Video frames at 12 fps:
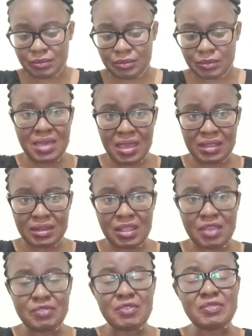Then,
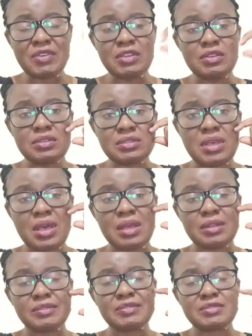if you find
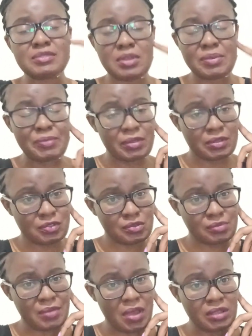yourself sleeping
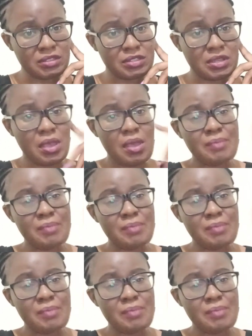too much,